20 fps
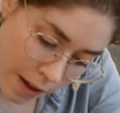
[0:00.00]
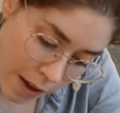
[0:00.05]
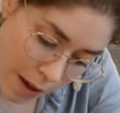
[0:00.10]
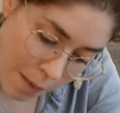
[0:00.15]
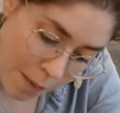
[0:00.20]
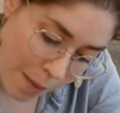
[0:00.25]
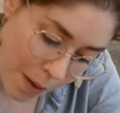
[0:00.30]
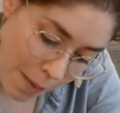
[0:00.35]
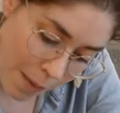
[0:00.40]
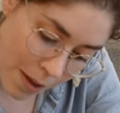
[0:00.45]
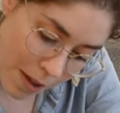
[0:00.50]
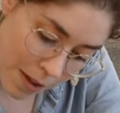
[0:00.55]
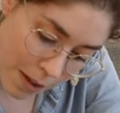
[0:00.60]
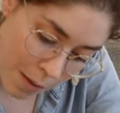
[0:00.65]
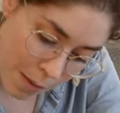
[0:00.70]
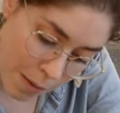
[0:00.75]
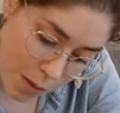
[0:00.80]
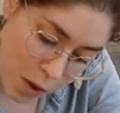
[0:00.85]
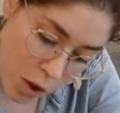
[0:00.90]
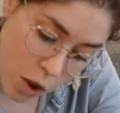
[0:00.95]
And maybe
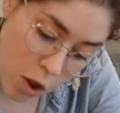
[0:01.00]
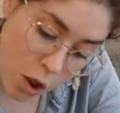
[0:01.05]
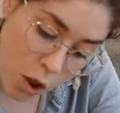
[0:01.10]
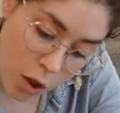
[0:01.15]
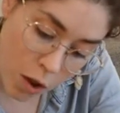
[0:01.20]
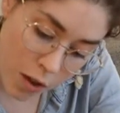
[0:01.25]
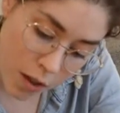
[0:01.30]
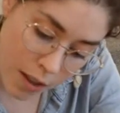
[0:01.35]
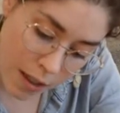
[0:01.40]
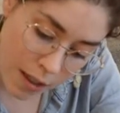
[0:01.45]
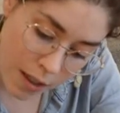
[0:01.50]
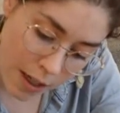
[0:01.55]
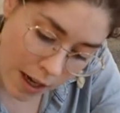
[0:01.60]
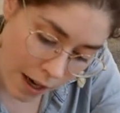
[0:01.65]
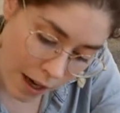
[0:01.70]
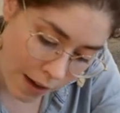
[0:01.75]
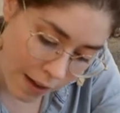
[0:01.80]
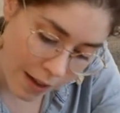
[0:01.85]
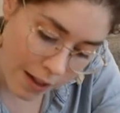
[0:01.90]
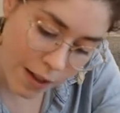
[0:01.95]
some circles
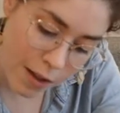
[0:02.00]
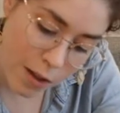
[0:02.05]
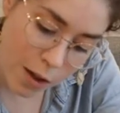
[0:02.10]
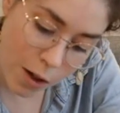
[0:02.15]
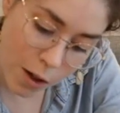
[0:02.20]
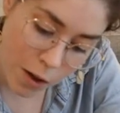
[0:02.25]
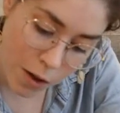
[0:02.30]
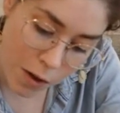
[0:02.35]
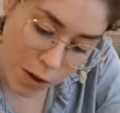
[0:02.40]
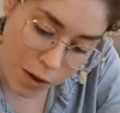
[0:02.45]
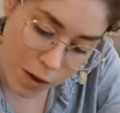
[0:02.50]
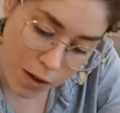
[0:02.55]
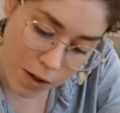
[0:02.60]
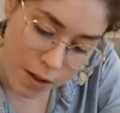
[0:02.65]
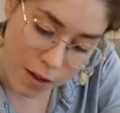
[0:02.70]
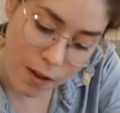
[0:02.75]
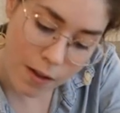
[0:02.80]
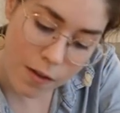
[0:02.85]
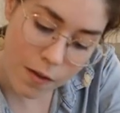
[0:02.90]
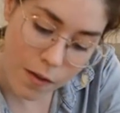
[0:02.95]
inside of these circles.
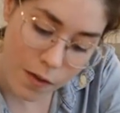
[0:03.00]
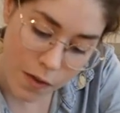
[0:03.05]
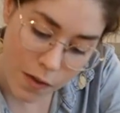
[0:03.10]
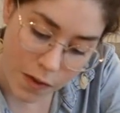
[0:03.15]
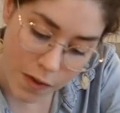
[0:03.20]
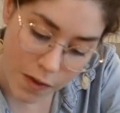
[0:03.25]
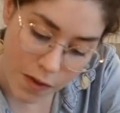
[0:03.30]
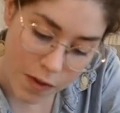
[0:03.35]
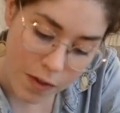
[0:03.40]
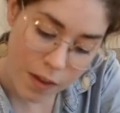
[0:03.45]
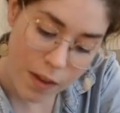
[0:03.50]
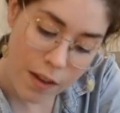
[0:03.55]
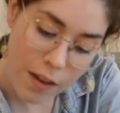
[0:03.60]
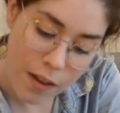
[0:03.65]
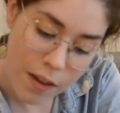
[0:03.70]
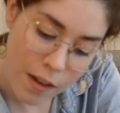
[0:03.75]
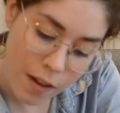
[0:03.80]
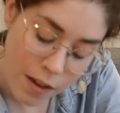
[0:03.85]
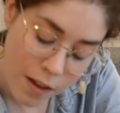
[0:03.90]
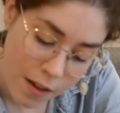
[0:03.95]

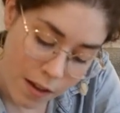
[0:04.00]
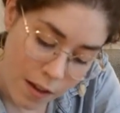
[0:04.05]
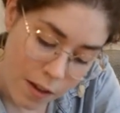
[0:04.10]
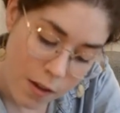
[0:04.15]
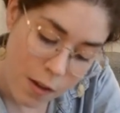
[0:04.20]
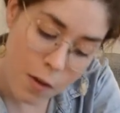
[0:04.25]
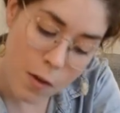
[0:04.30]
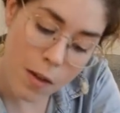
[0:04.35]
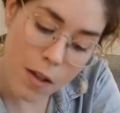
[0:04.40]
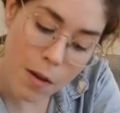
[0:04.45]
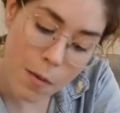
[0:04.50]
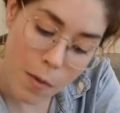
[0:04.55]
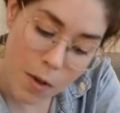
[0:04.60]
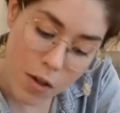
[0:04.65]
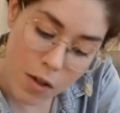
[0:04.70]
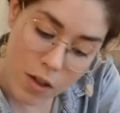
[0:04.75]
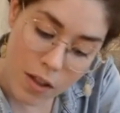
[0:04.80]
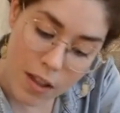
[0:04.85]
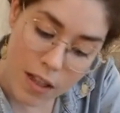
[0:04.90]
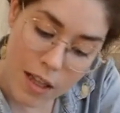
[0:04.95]
So you see, we
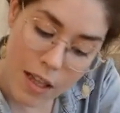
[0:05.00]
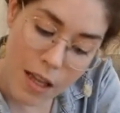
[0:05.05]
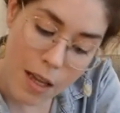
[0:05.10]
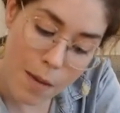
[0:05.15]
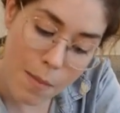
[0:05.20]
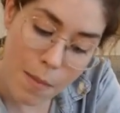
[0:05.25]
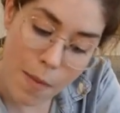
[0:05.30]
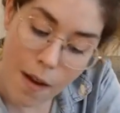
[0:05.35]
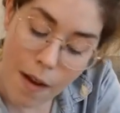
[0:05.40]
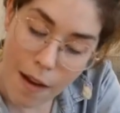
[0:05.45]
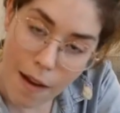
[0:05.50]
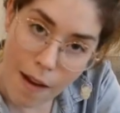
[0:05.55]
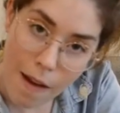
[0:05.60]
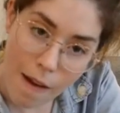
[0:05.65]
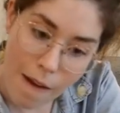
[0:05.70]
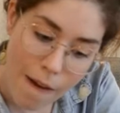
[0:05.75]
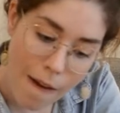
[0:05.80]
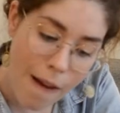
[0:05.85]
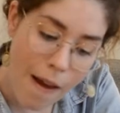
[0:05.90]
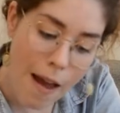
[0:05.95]
just keep
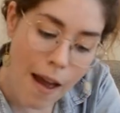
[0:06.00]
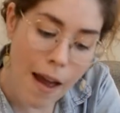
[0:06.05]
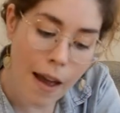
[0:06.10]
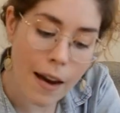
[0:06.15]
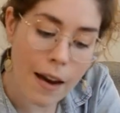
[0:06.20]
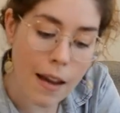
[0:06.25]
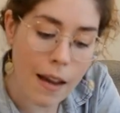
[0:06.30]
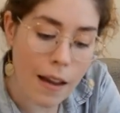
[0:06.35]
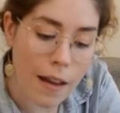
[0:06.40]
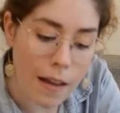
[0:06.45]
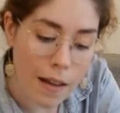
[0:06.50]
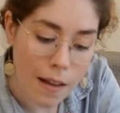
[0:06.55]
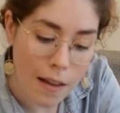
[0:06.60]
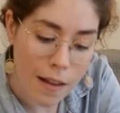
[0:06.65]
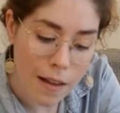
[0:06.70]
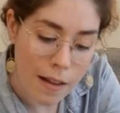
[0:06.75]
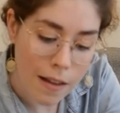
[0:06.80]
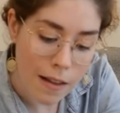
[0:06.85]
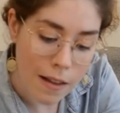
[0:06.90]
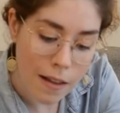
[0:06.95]
adding
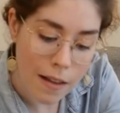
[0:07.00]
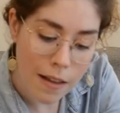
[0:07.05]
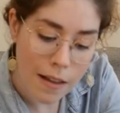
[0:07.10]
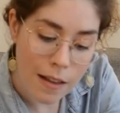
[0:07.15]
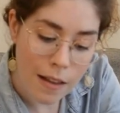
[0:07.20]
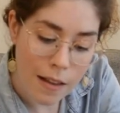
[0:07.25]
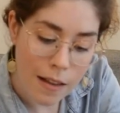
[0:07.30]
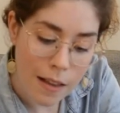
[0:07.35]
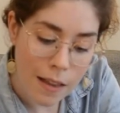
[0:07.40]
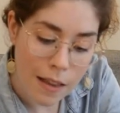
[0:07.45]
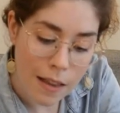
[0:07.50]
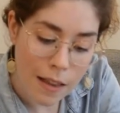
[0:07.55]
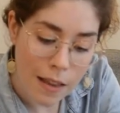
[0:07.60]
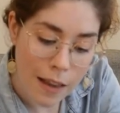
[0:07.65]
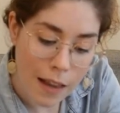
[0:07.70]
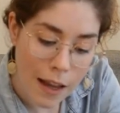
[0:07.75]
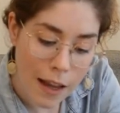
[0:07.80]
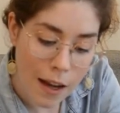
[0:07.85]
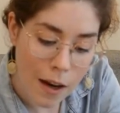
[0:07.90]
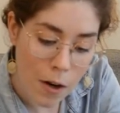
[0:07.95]

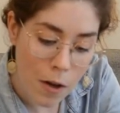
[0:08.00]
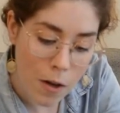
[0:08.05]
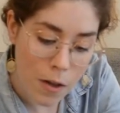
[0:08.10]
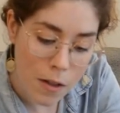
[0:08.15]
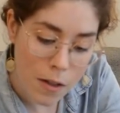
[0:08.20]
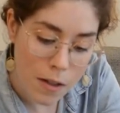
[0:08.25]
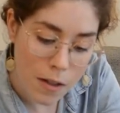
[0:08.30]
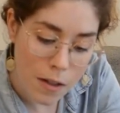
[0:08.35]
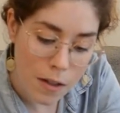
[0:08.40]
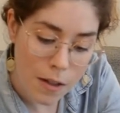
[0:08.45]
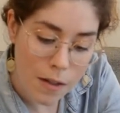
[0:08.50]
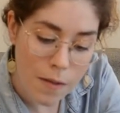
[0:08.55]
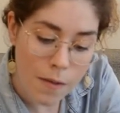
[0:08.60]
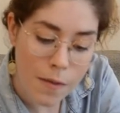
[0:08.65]
layers.